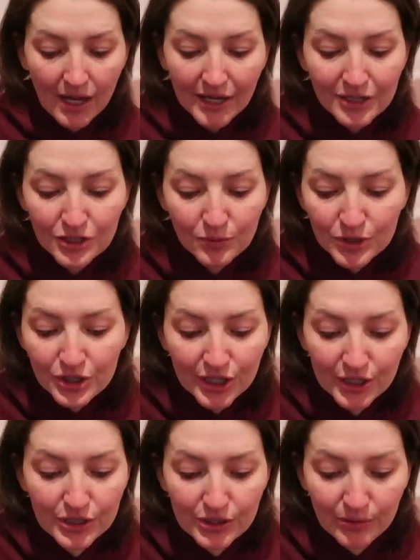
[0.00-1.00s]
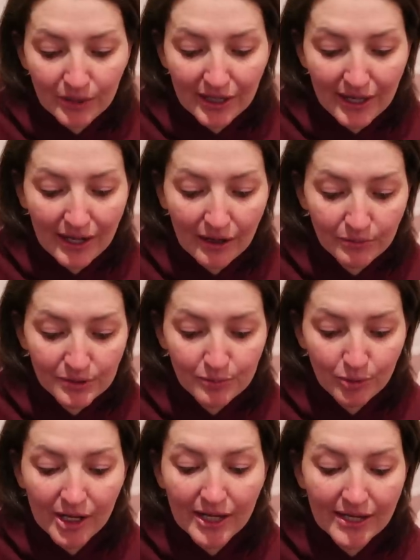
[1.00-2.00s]
I just wish I could do it. And I was
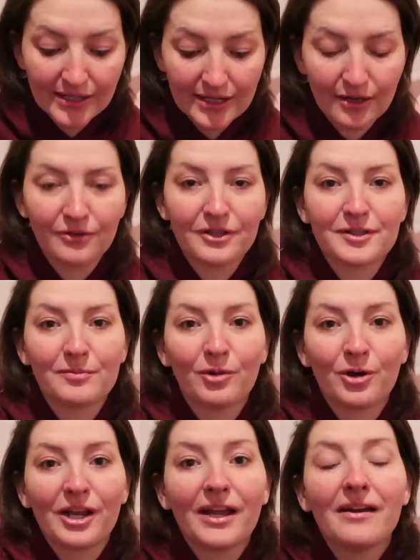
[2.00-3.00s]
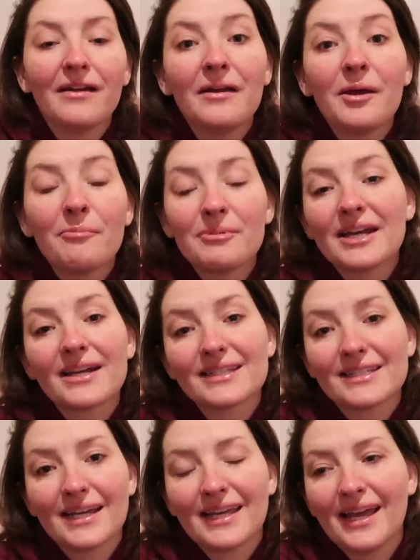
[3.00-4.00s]
breaking down this morning
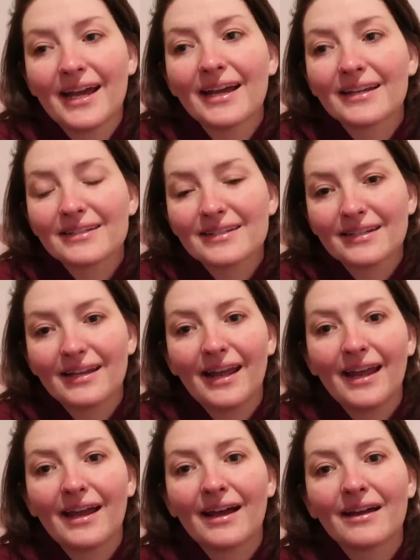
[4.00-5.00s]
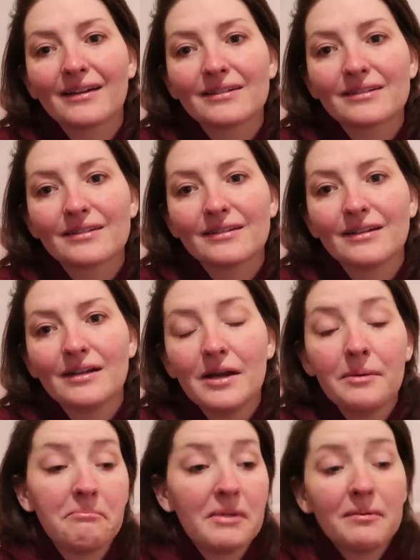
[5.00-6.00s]
because I can't. And
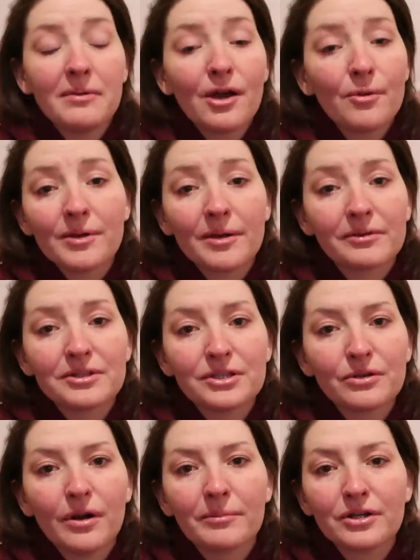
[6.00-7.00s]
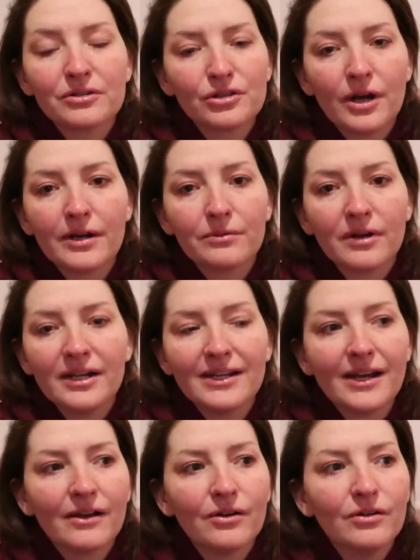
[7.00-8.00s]
maybe I'll be able to. I'm gonna try it right
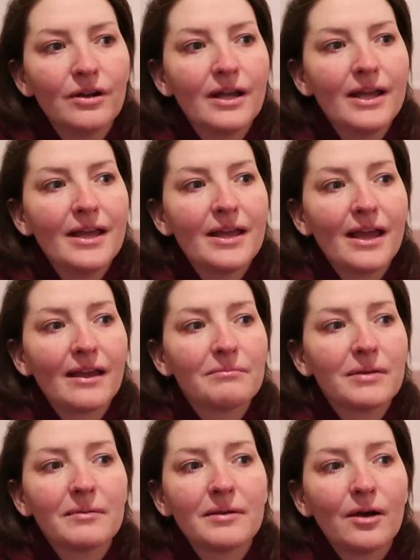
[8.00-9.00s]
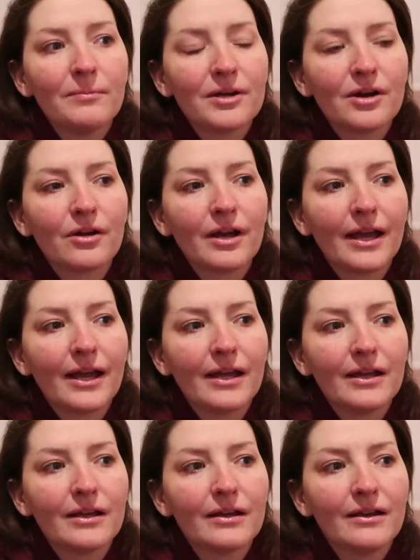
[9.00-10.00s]
now and maybe I'll be
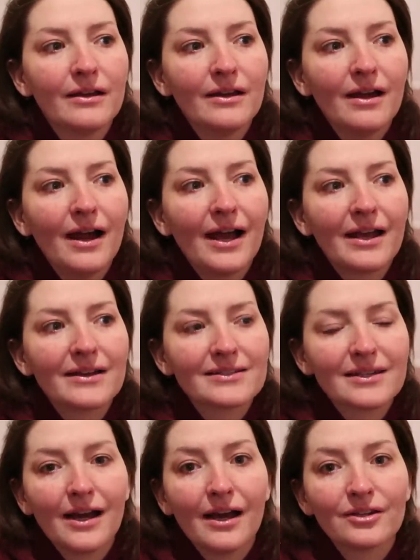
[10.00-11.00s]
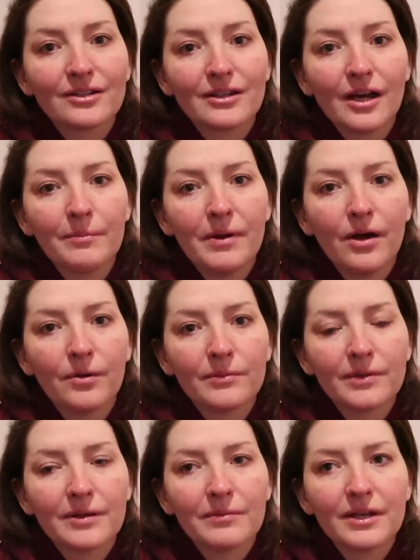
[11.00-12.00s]
okay. I asked Kyle to come help
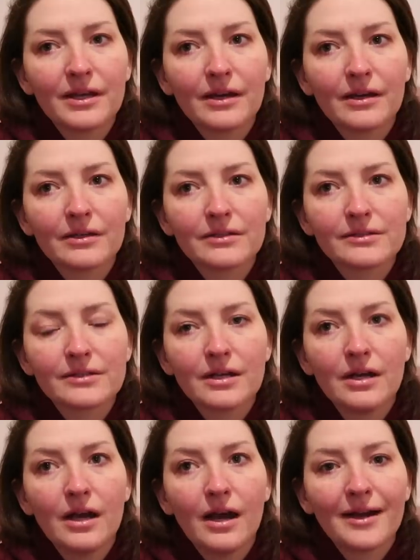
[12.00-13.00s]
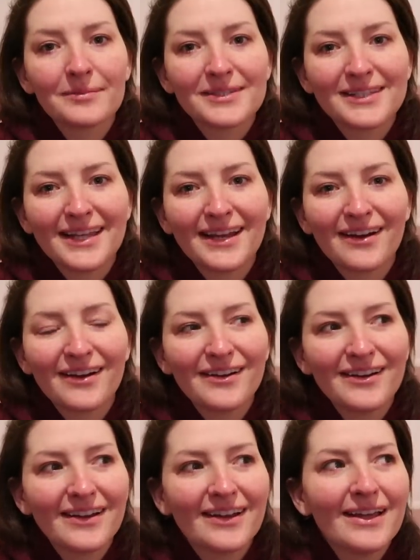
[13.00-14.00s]
me because I'm
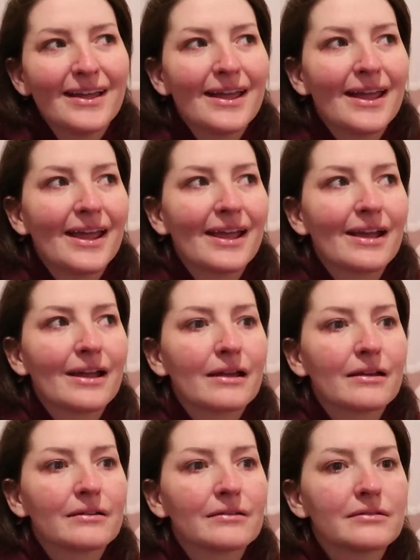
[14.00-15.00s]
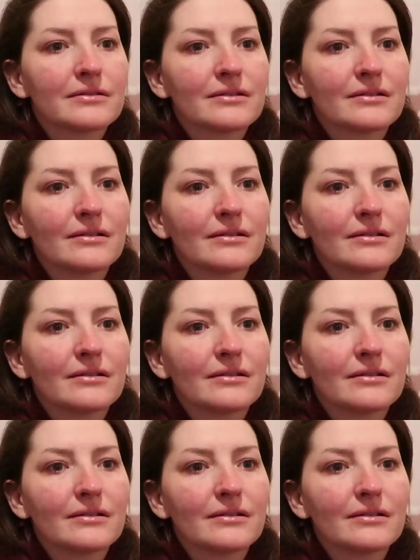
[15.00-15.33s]
scared and